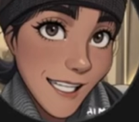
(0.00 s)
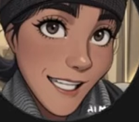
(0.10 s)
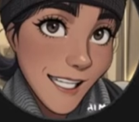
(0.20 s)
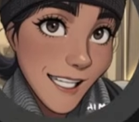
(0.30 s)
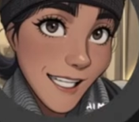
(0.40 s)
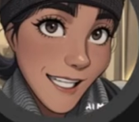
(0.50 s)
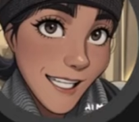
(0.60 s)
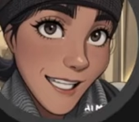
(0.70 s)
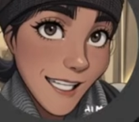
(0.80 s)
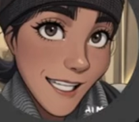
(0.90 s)

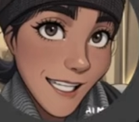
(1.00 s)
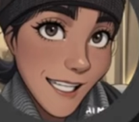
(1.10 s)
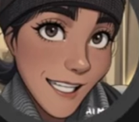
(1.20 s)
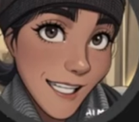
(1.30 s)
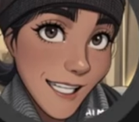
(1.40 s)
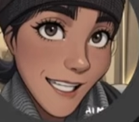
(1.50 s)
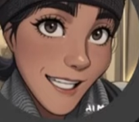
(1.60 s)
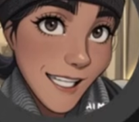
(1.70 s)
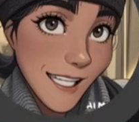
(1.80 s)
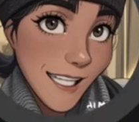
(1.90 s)

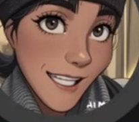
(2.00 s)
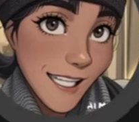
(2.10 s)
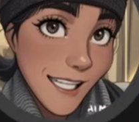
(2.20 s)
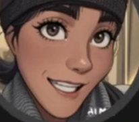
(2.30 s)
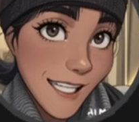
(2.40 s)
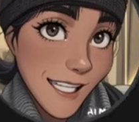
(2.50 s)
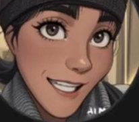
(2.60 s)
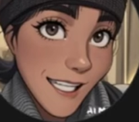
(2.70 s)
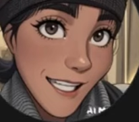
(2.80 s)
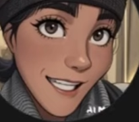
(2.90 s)

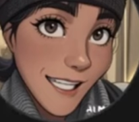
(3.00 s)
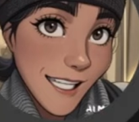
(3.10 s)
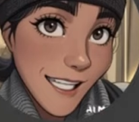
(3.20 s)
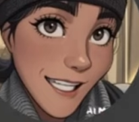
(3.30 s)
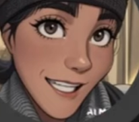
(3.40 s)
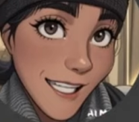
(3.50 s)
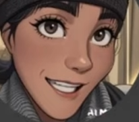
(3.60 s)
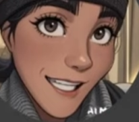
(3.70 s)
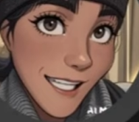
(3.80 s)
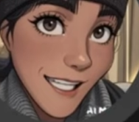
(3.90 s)

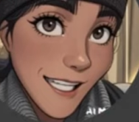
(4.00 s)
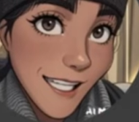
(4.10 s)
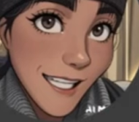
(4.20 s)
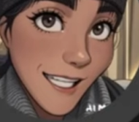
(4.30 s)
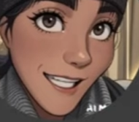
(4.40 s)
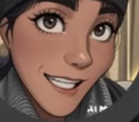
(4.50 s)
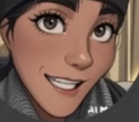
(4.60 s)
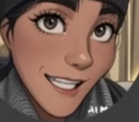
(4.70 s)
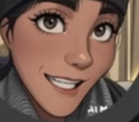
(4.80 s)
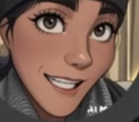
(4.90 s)

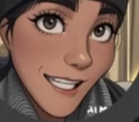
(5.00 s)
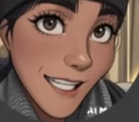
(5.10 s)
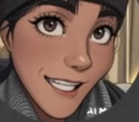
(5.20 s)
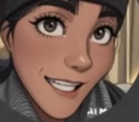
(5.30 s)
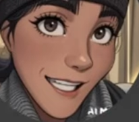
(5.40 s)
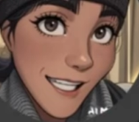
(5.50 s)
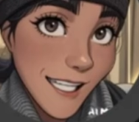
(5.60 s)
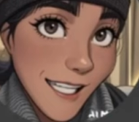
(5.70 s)
This person isn't speaking.